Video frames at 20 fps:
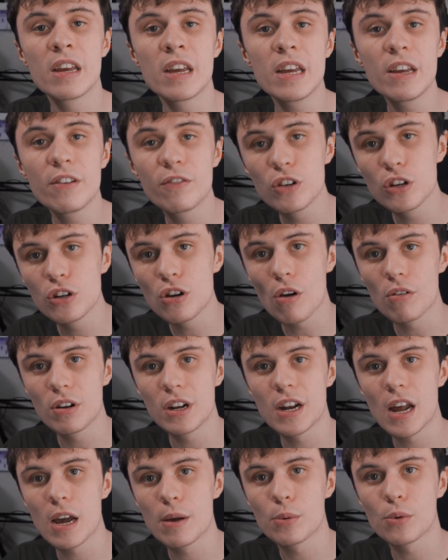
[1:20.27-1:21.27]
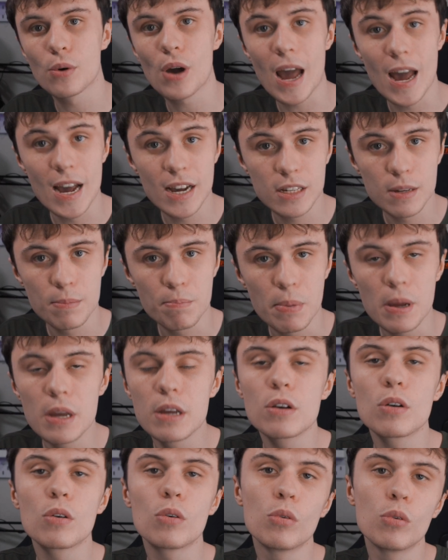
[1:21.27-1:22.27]
if you don't enable
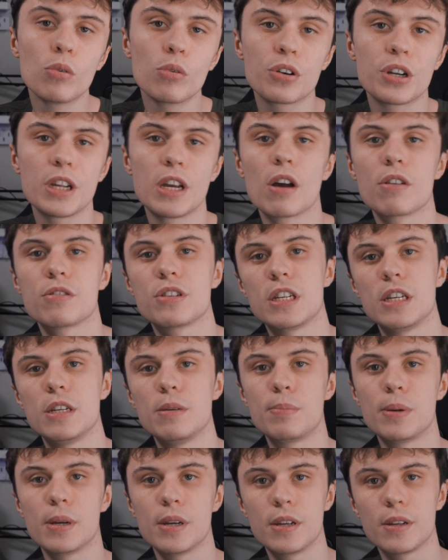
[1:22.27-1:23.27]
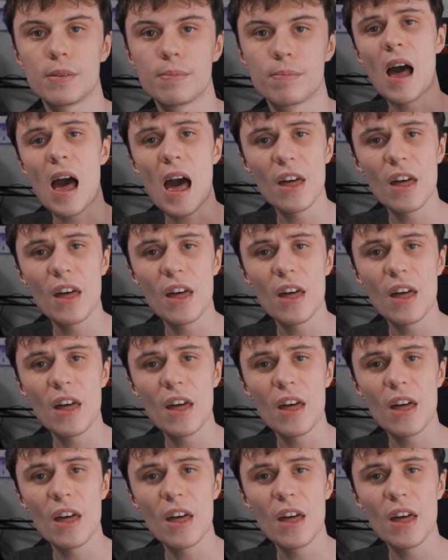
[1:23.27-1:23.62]
XMP or DOCP.